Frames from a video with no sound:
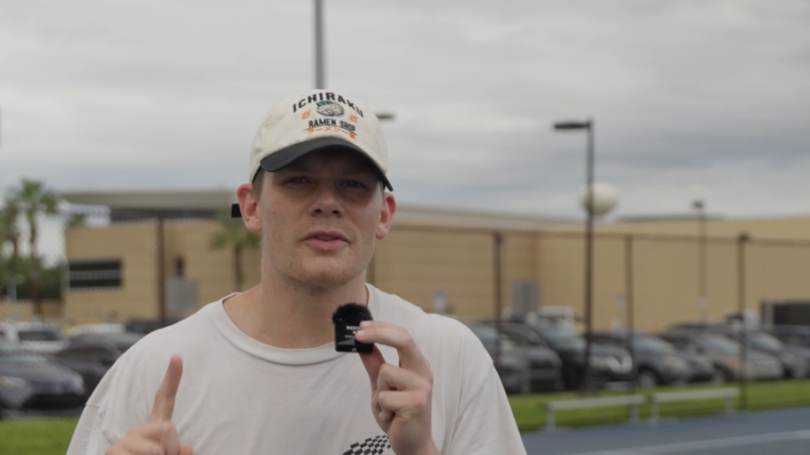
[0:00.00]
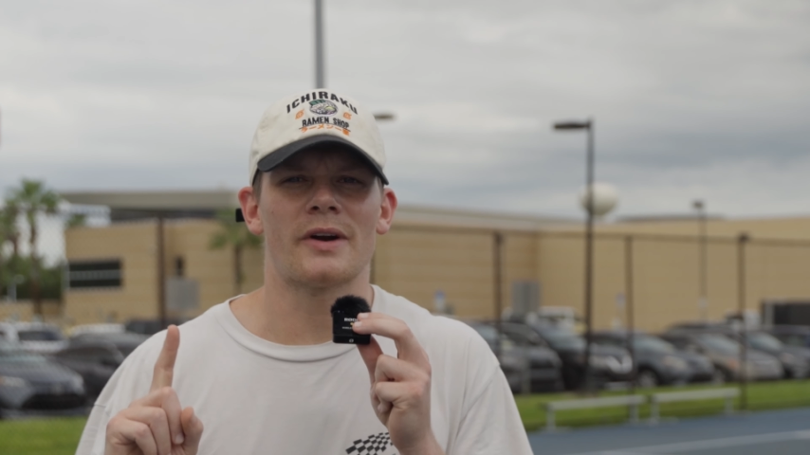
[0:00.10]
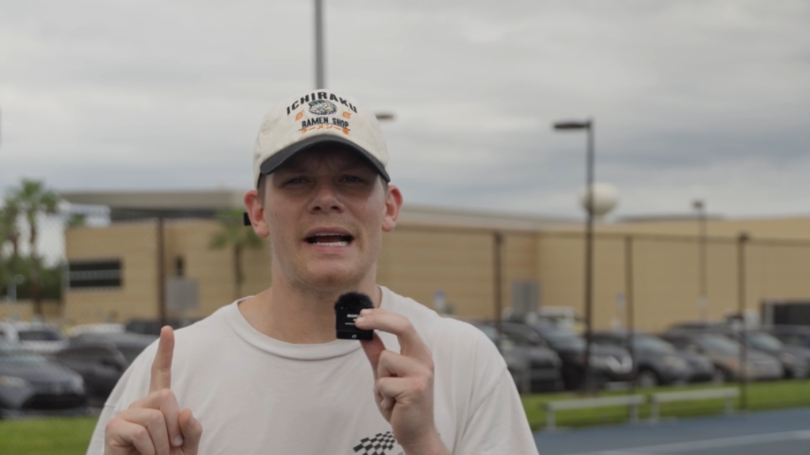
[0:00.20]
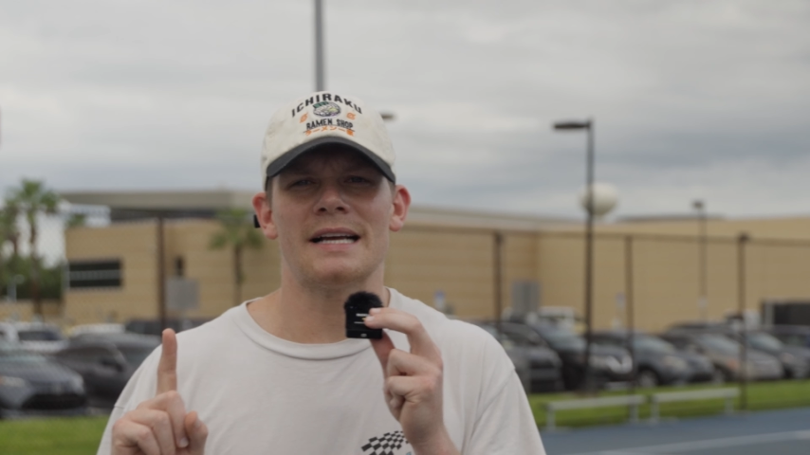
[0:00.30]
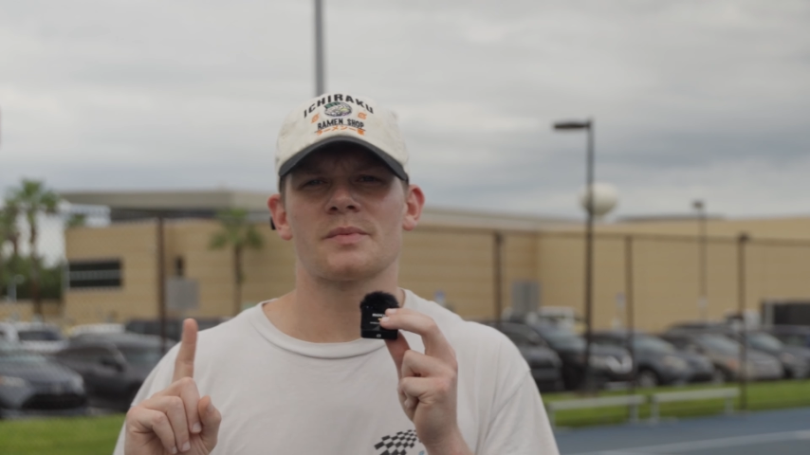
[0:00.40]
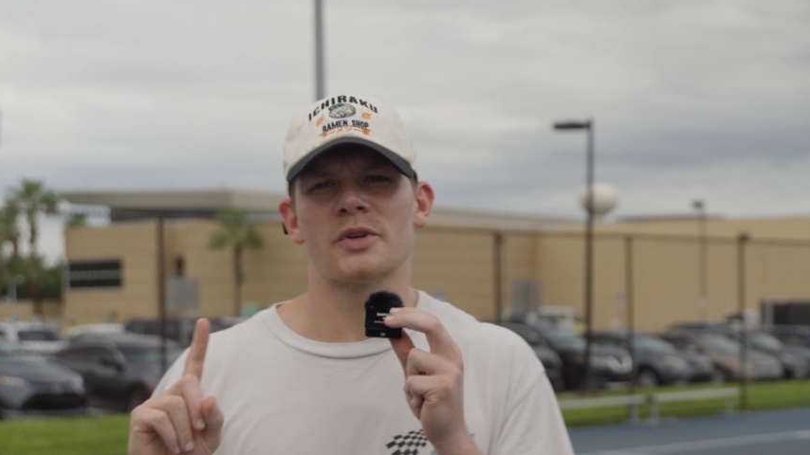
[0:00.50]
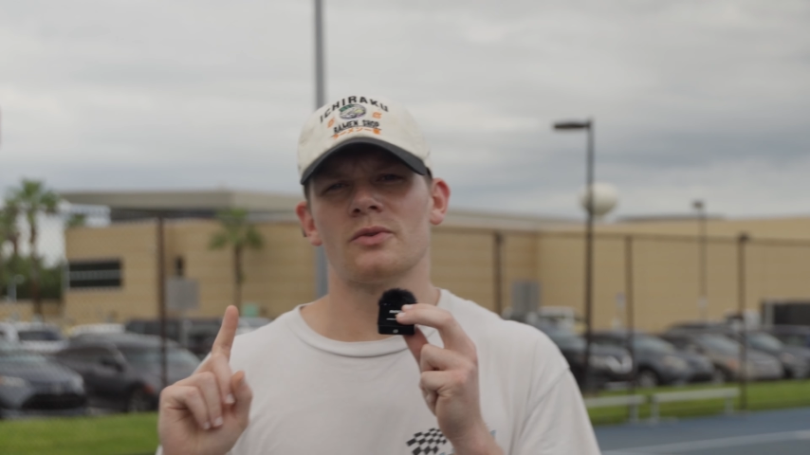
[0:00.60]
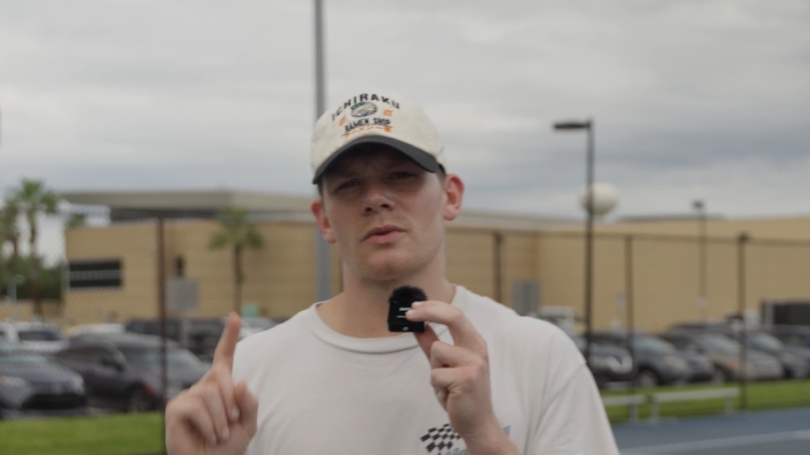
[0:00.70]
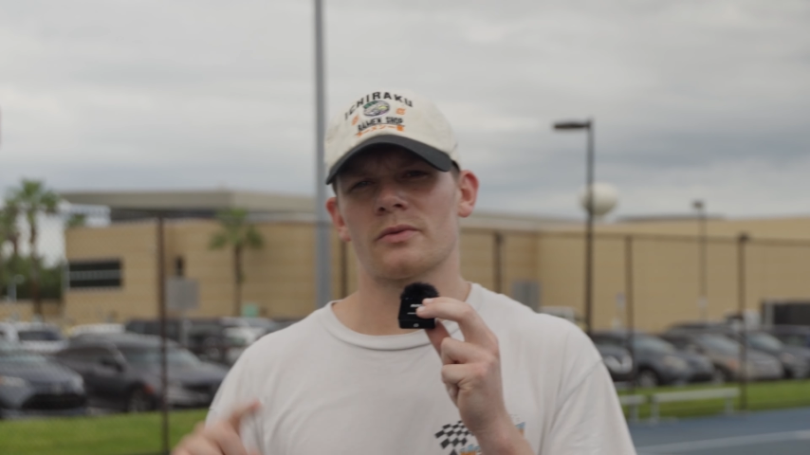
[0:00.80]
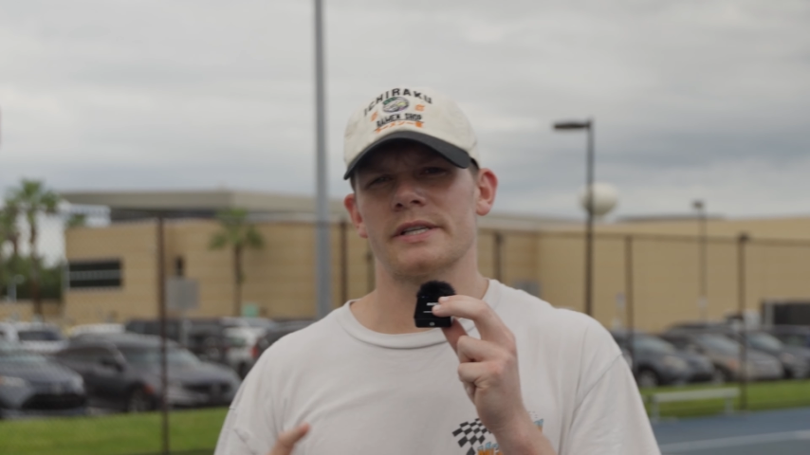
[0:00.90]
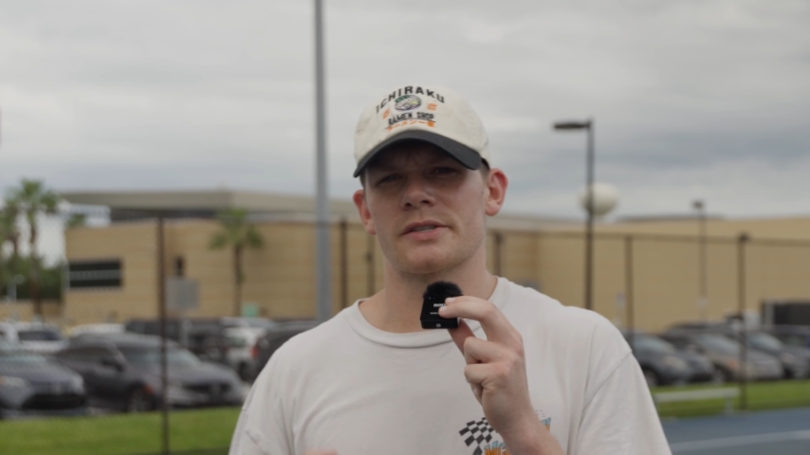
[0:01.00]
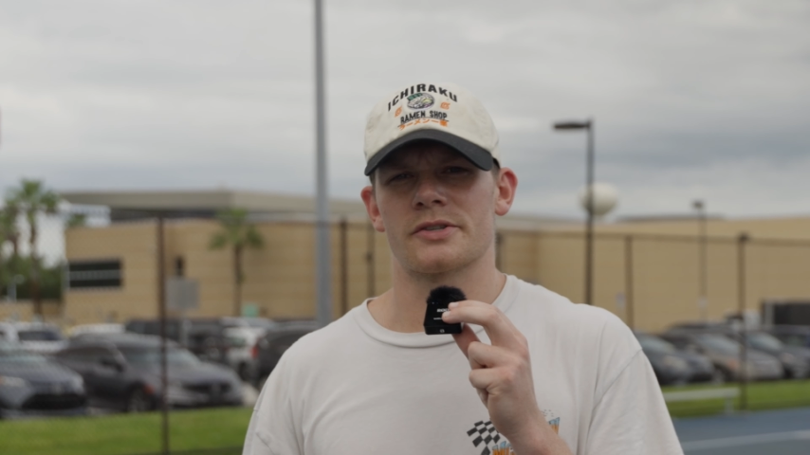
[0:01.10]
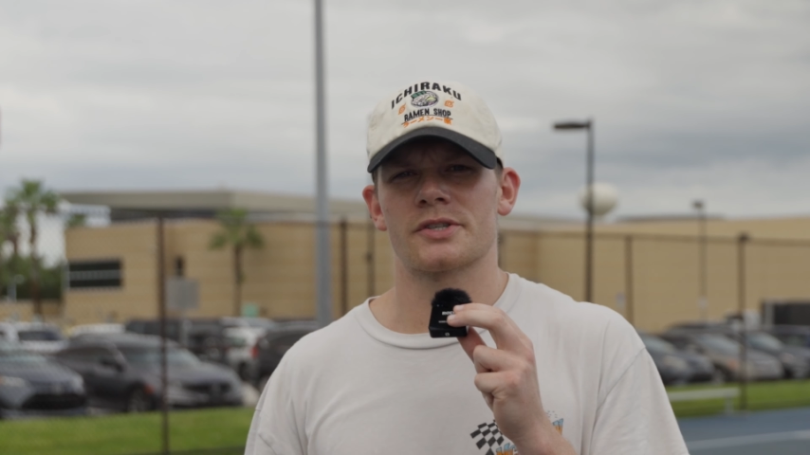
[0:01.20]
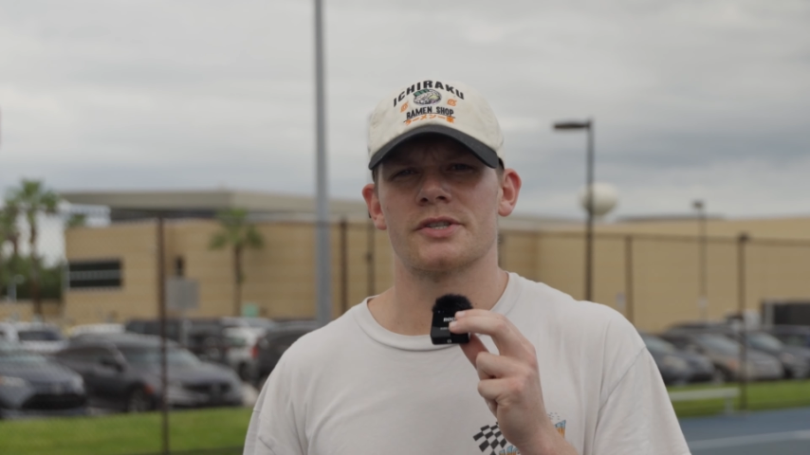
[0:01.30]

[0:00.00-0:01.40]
there has been newer research